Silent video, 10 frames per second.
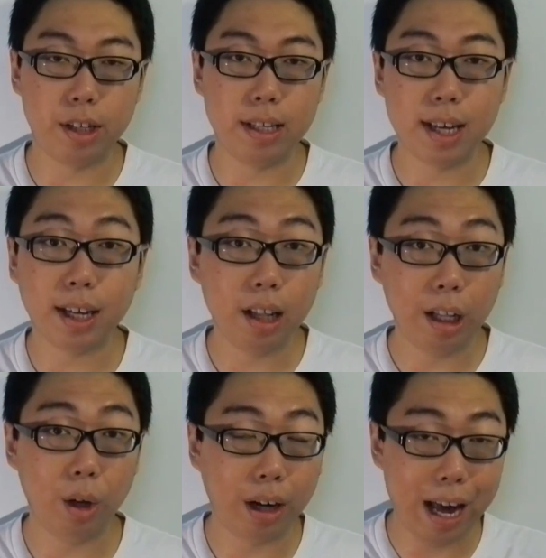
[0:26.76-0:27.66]
actually taken
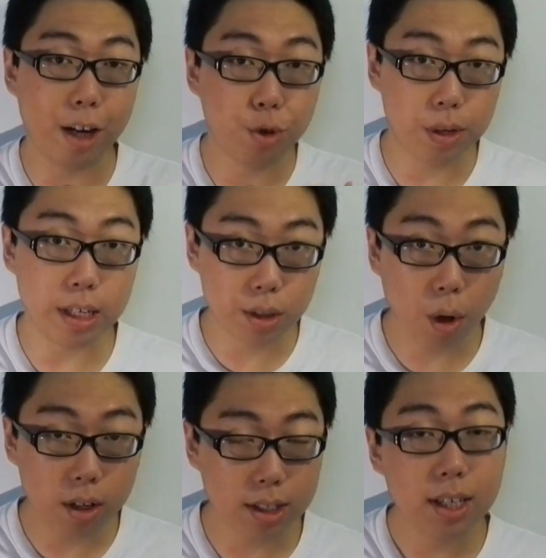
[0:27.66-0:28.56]
a look at tree
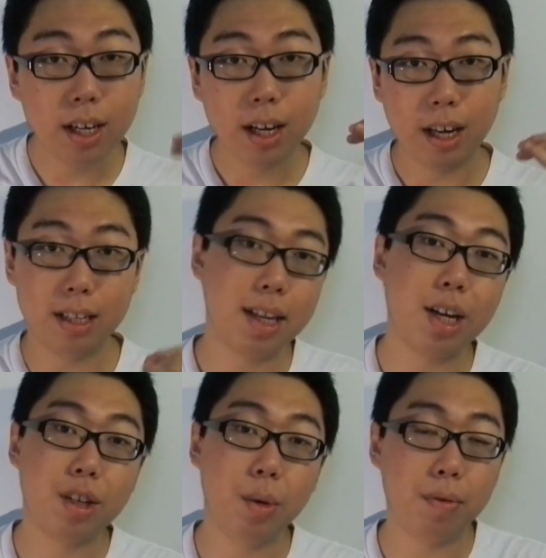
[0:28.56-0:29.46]
sorts
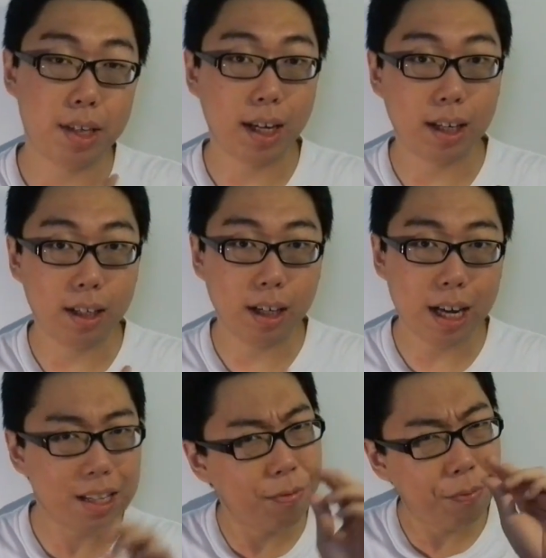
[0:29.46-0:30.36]
Essentially, we've taken
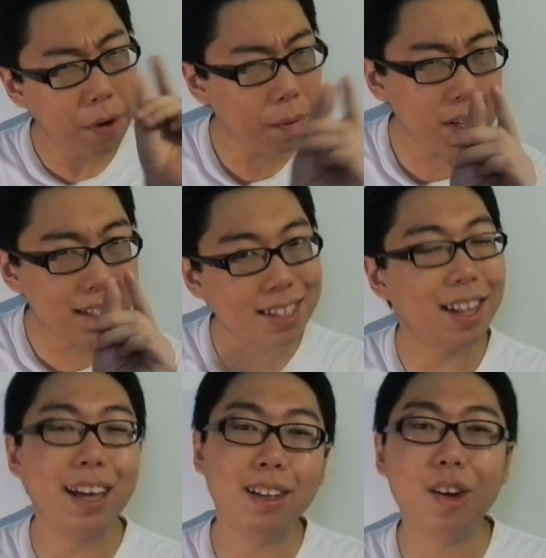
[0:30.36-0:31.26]
a very
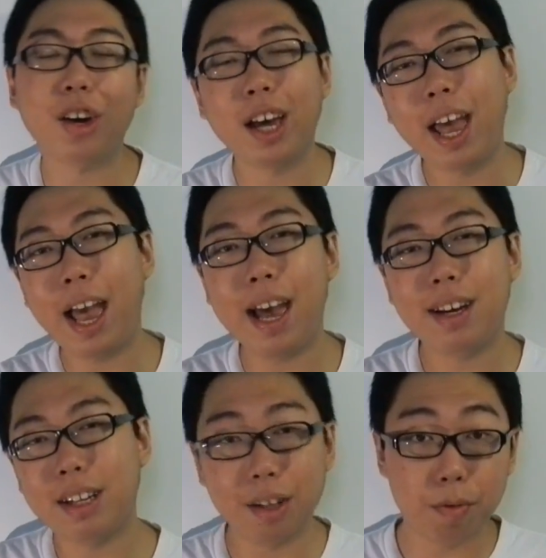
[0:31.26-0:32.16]
slight look
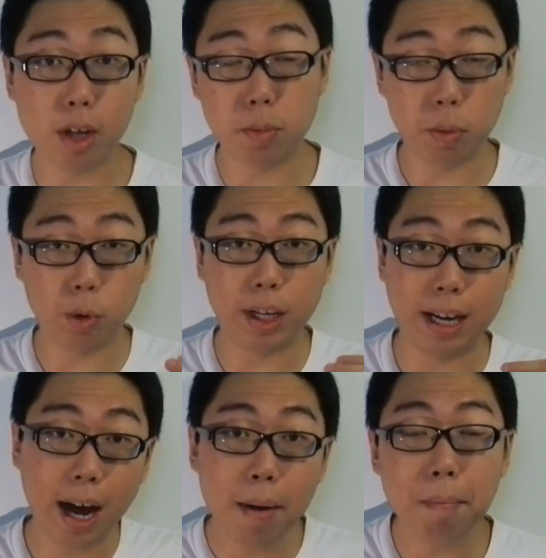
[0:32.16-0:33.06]
at the difference between
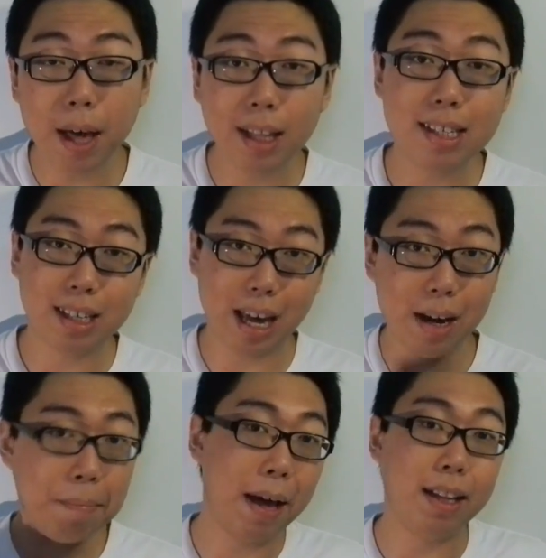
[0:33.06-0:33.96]
an unbalanced
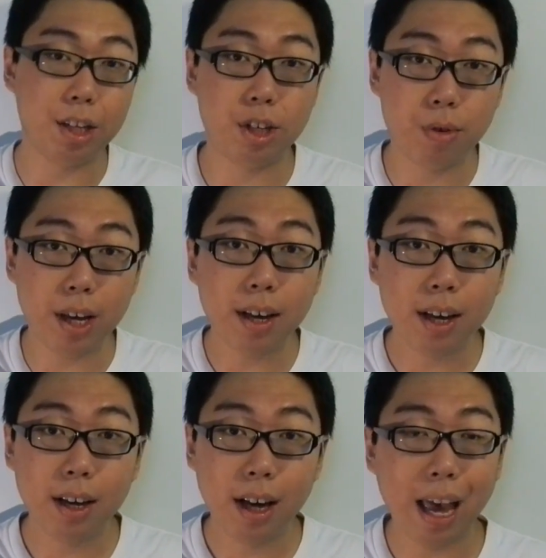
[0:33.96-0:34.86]
and a balanced tree,
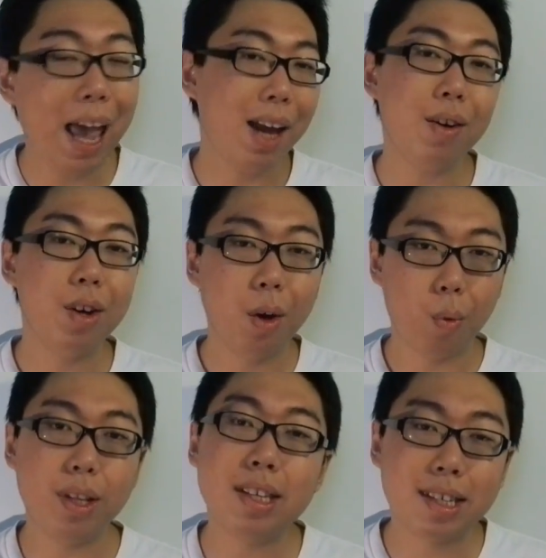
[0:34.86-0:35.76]
and
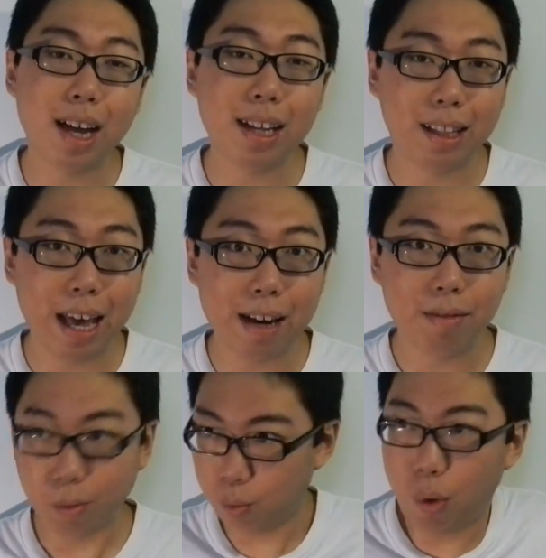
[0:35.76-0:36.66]
we decided
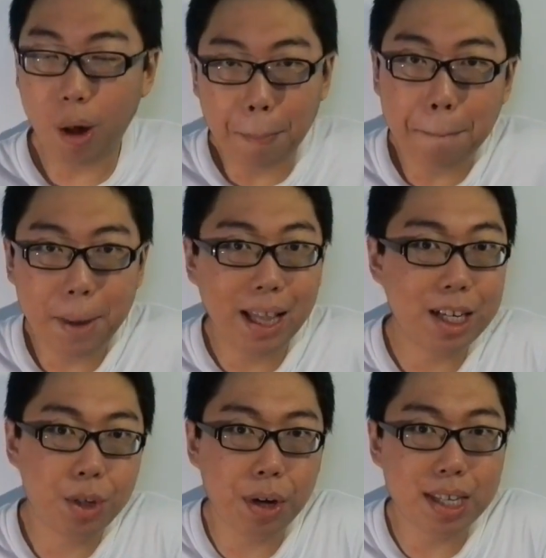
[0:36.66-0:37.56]
that, well,
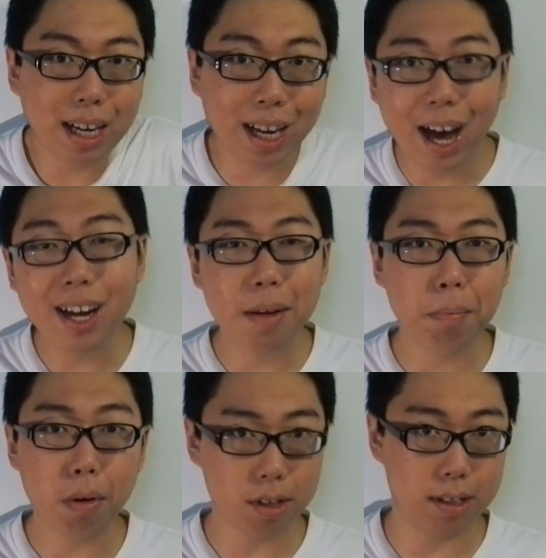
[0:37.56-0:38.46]
balanced trees are kinda
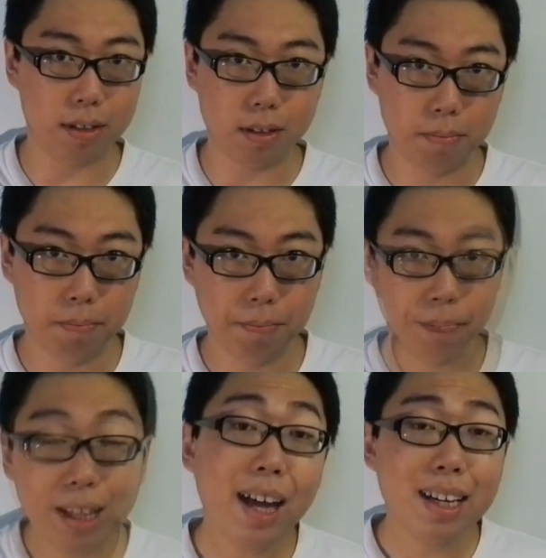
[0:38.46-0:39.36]
important.
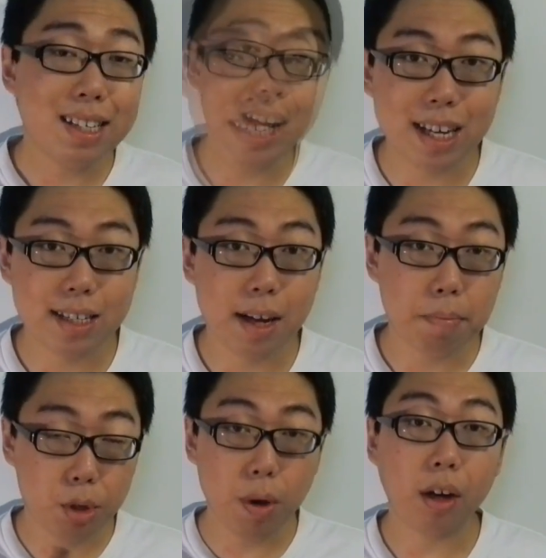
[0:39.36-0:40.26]
That leads us
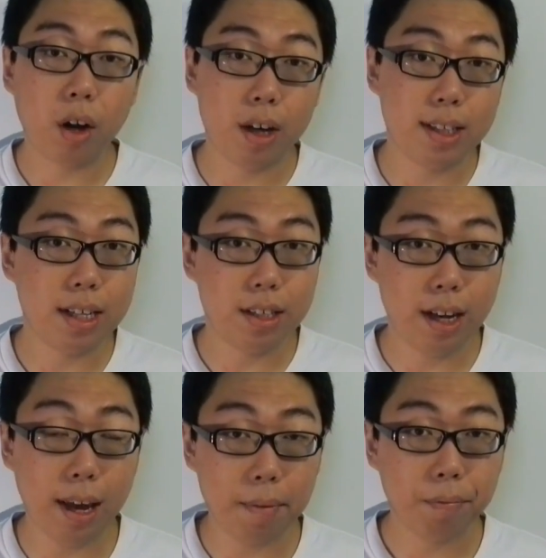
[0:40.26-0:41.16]
up to our content
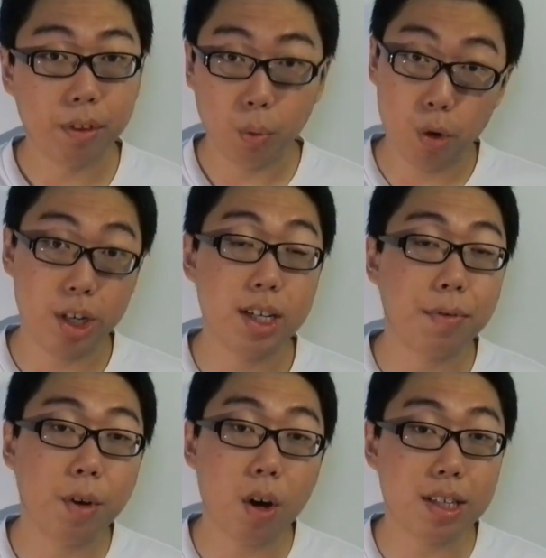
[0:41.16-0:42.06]
today, which is
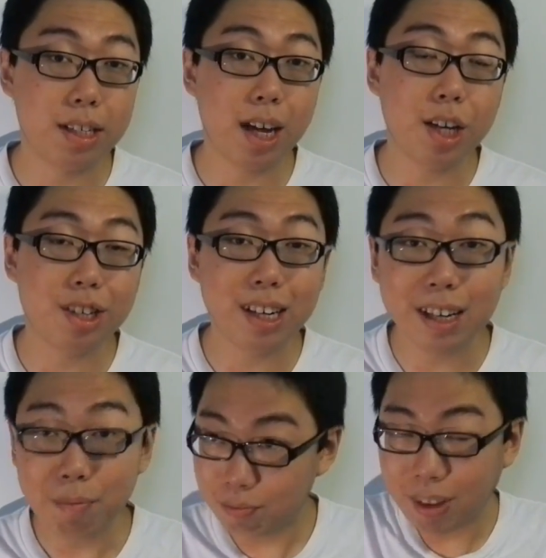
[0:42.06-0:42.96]
of course
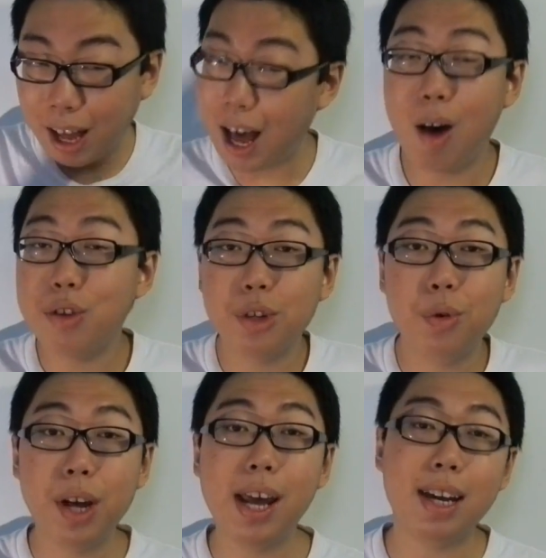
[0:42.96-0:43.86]
essentially how to
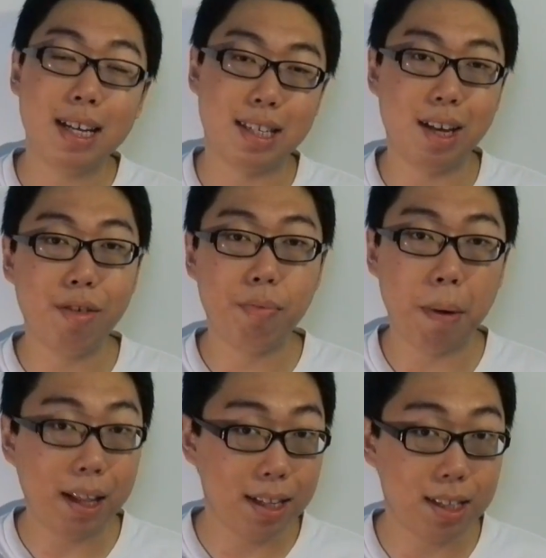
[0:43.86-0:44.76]
create a
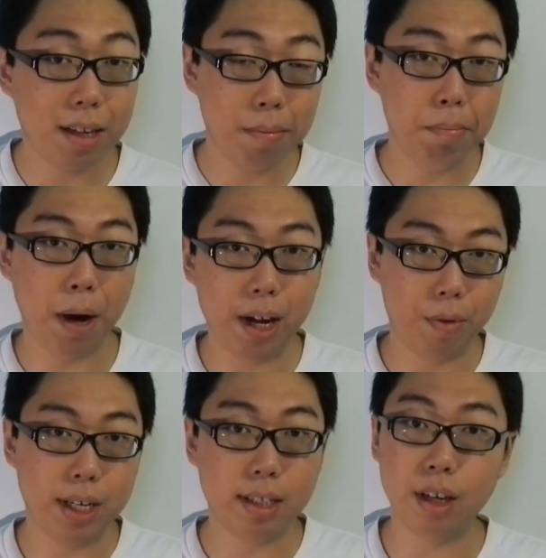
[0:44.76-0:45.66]
self-balancing
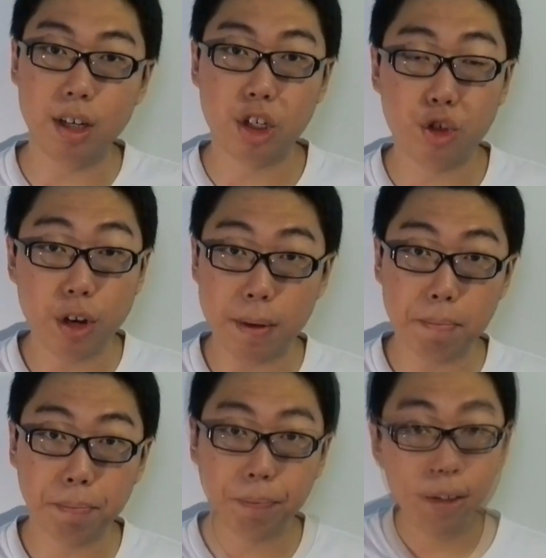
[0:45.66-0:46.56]
binary search tree.